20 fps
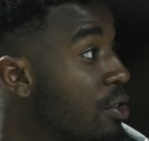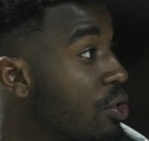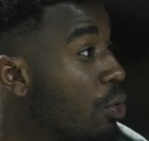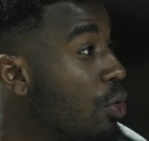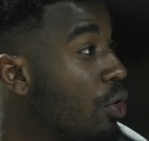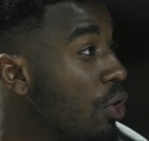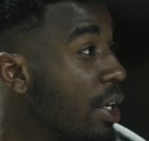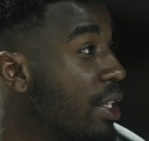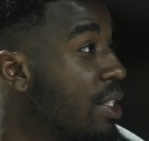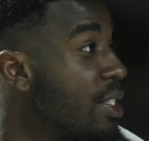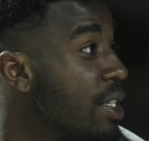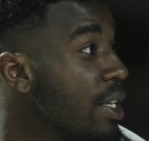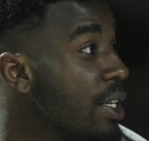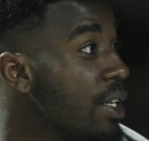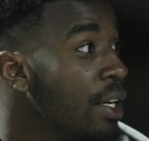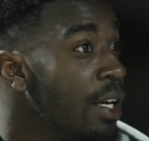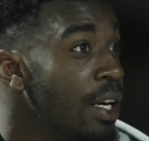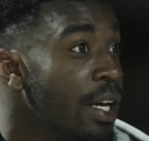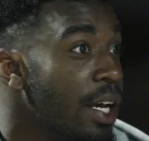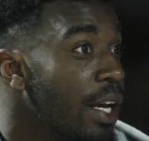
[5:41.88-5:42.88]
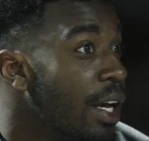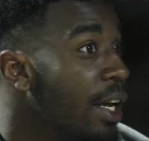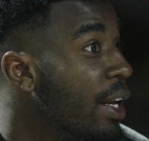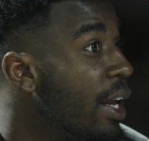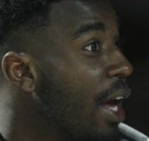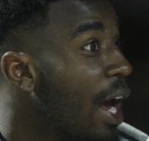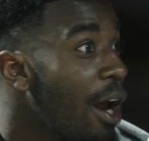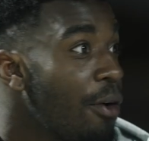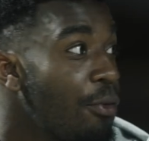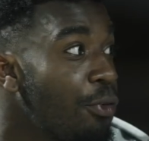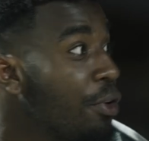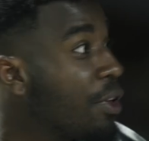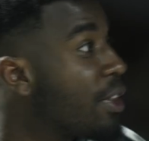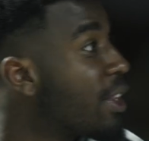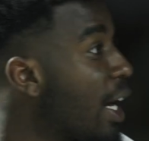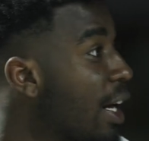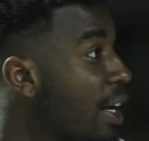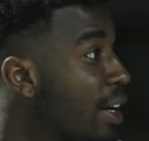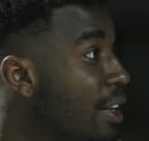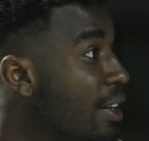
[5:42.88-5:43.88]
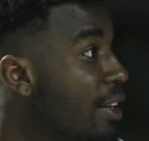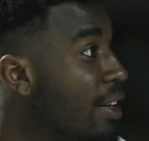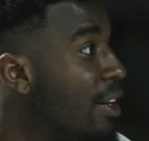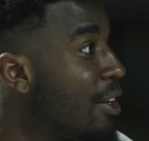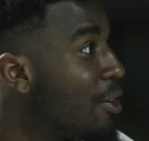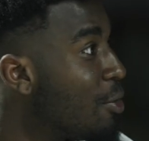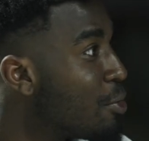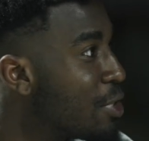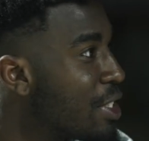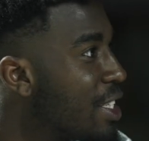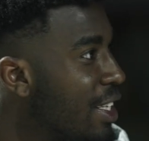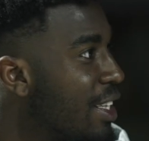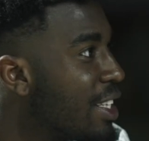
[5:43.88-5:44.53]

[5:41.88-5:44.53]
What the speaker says: So you can see in every tackle, you see